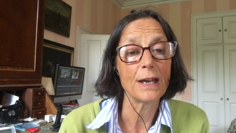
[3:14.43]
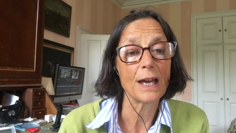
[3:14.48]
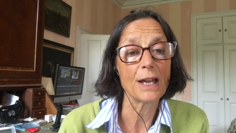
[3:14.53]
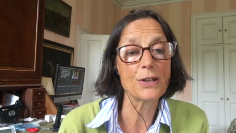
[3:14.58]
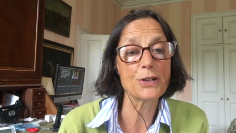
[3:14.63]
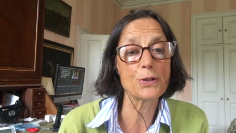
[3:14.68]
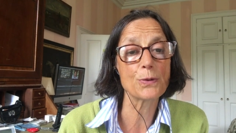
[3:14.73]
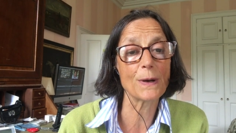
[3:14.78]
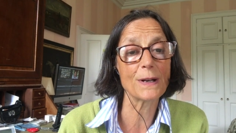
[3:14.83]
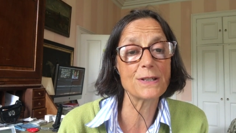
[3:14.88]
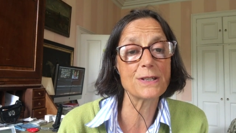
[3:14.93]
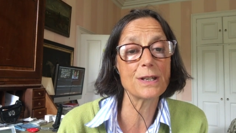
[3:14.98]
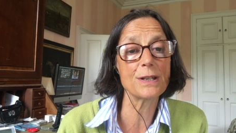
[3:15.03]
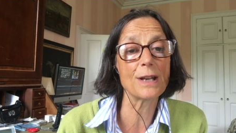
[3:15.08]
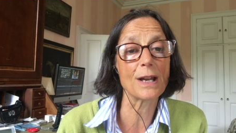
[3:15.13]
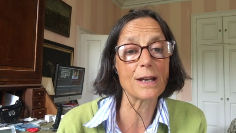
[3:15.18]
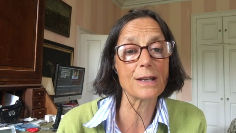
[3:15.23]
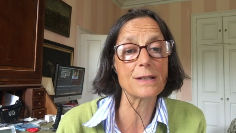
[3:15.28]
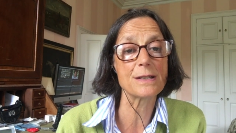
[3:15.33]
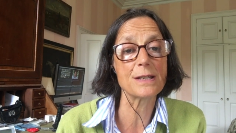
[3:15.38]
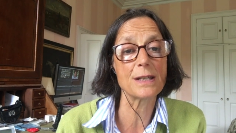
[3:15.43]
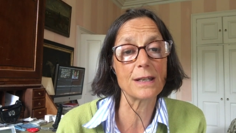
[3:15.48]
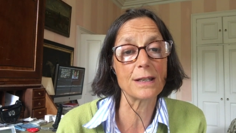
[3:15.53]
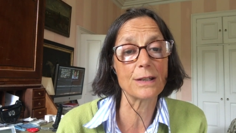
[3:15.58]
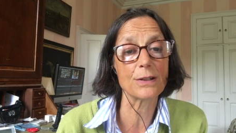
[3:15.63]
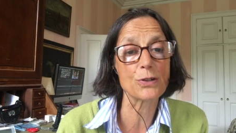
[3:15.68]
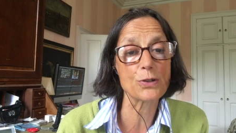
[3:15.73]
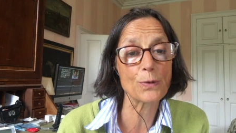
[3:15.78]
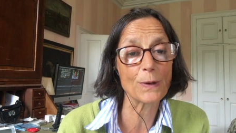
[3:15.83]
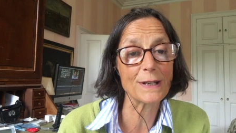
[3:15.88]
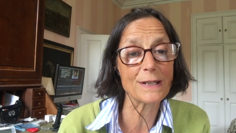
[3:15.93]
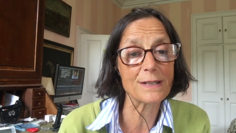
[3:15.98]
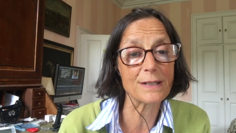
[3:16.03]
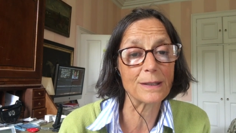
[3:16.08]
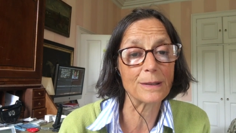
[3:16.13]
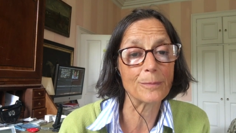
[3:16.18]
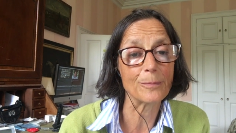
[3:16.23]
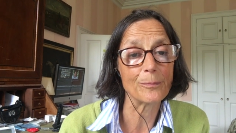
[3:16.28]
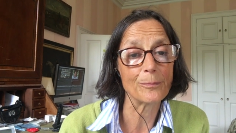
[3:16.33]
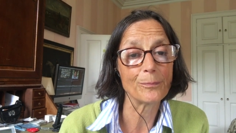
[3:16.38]
in 2019 and
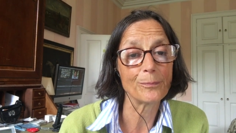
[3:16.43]
20.